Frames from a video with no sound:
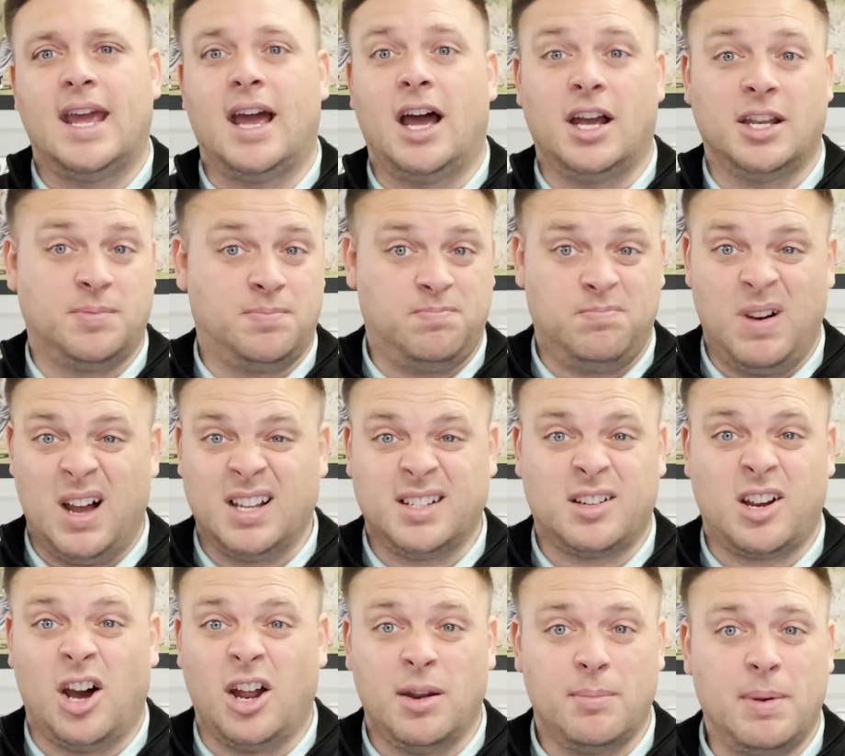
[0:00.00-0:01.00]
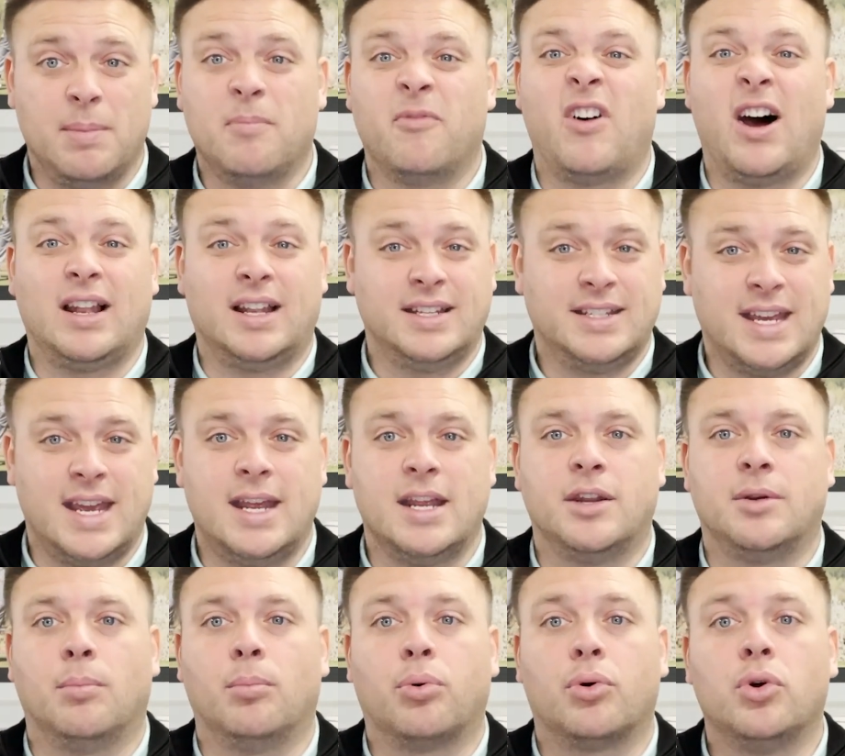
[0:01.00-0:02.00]
has, has kind of been
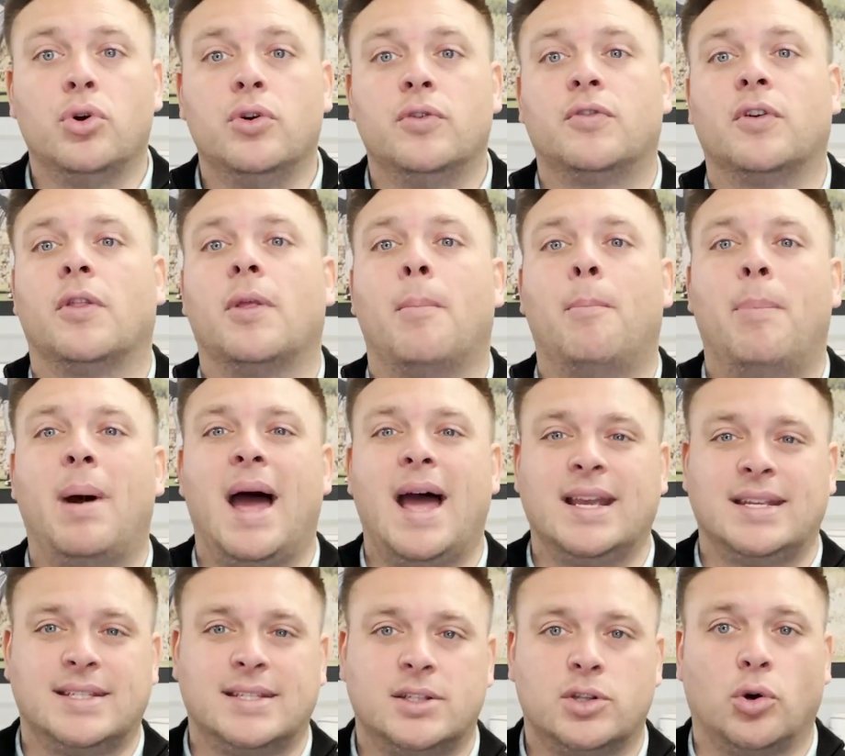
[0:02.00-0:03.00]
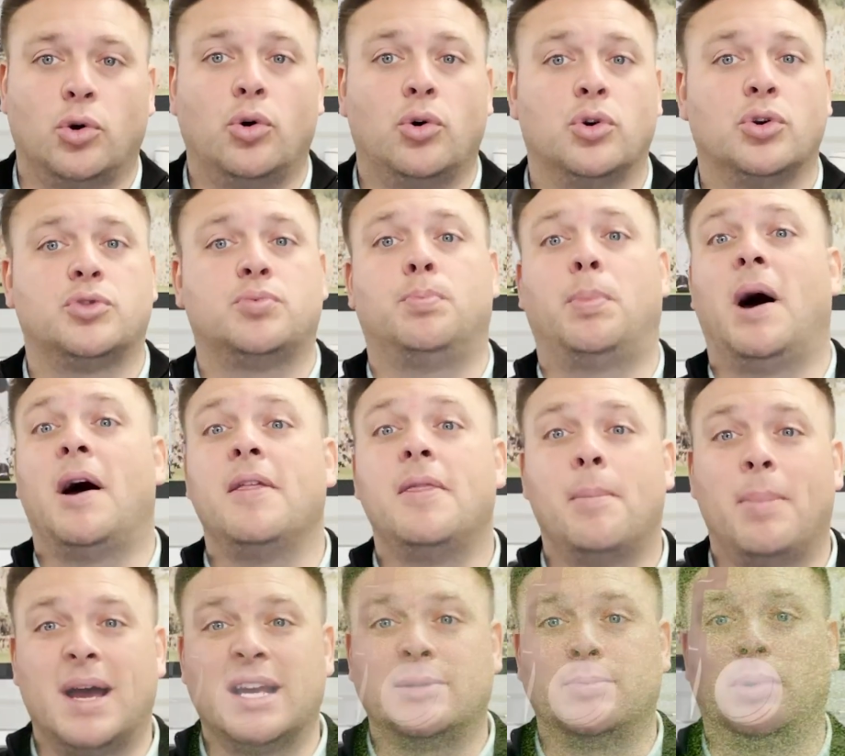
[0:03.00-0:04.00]
validated and proved on the best tours by the
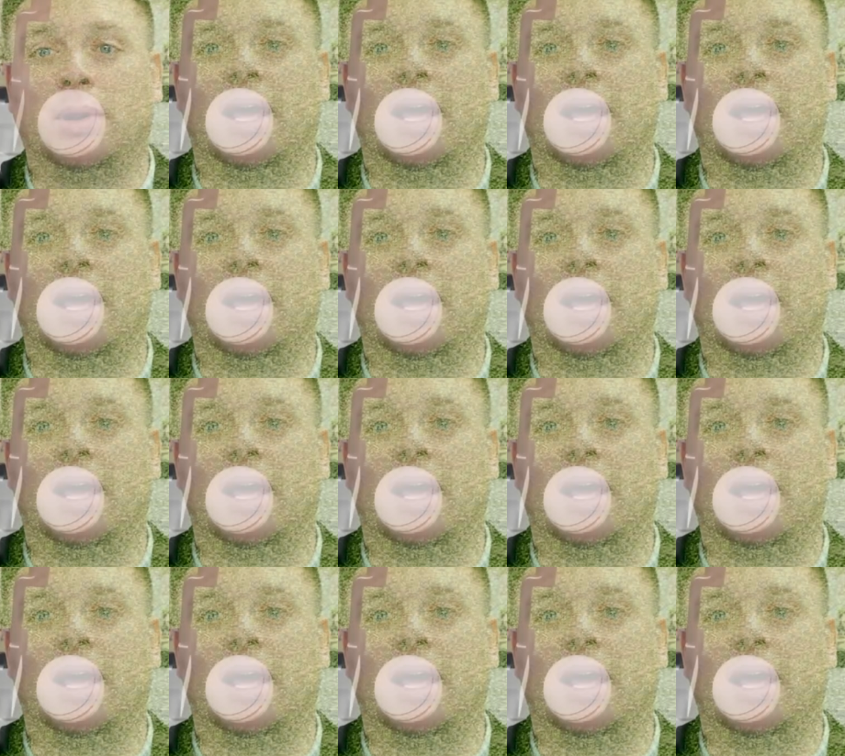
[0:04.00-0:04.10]
best